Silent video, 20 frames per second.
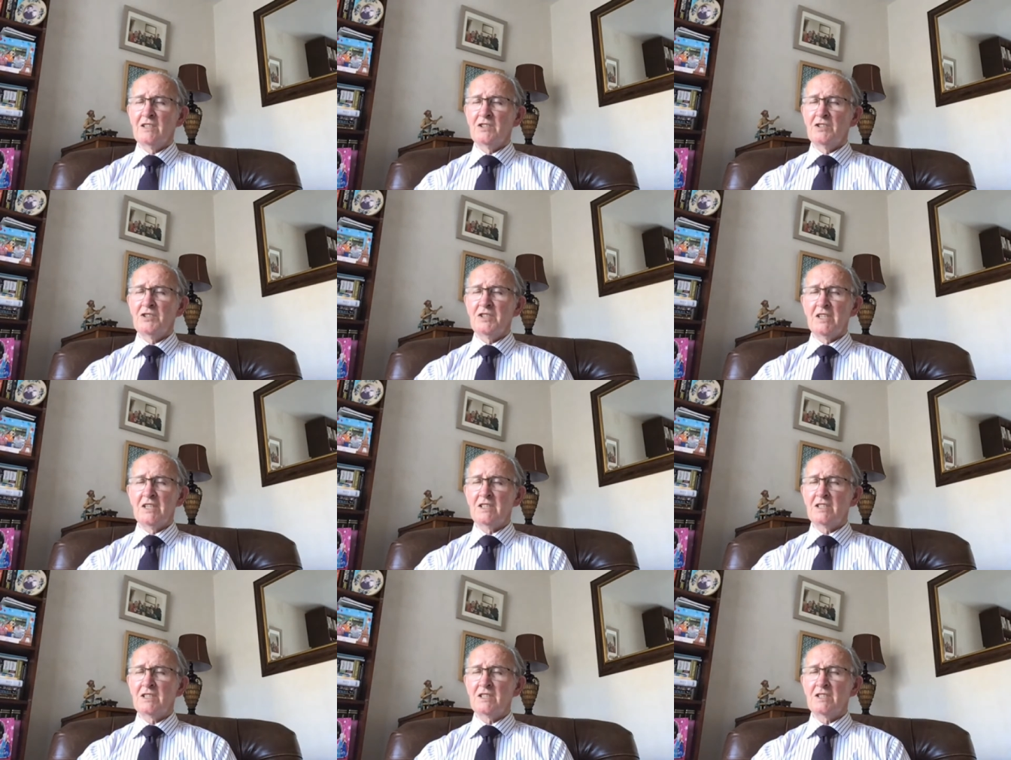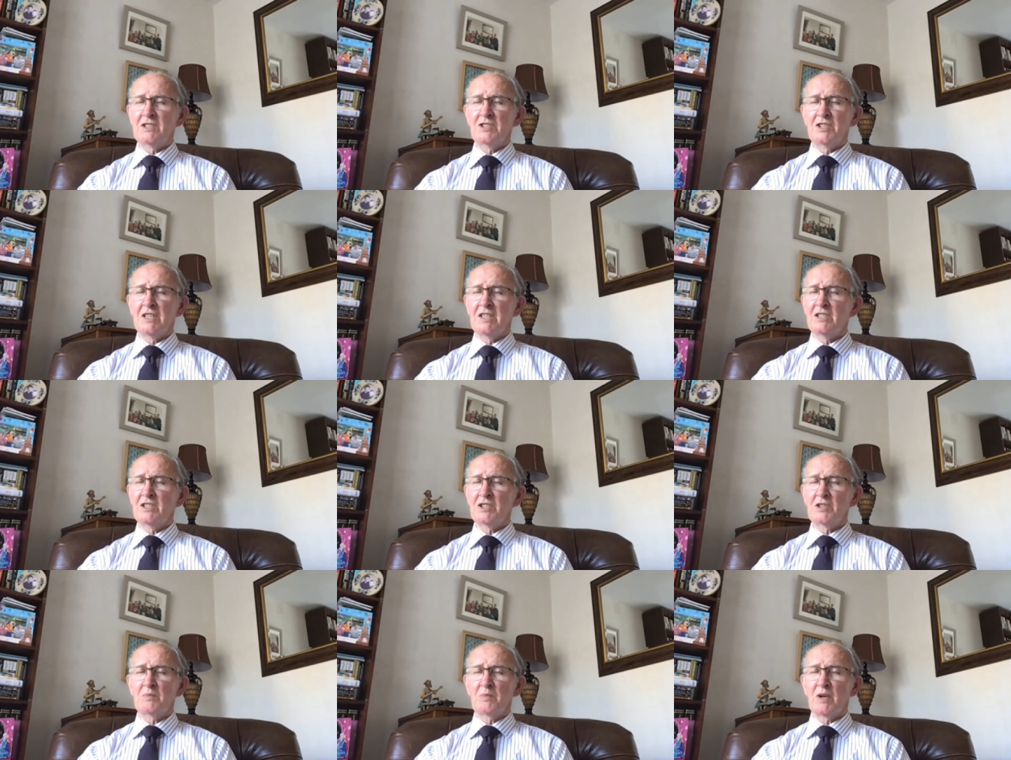Jesus,
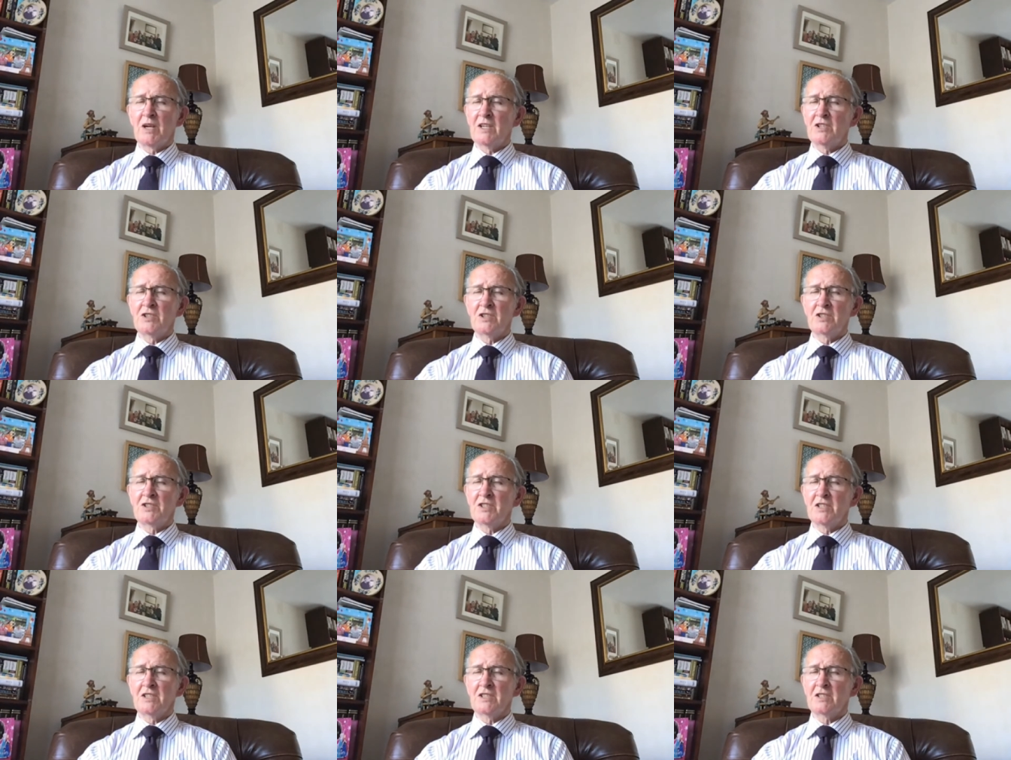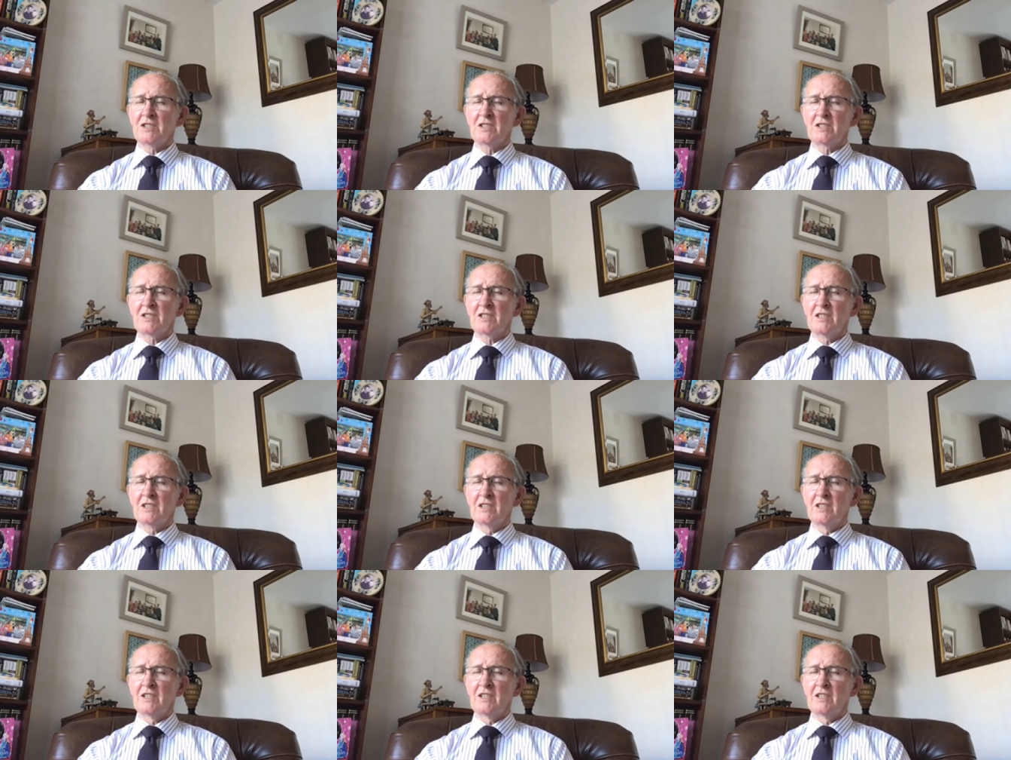Jesus, precious Jesus.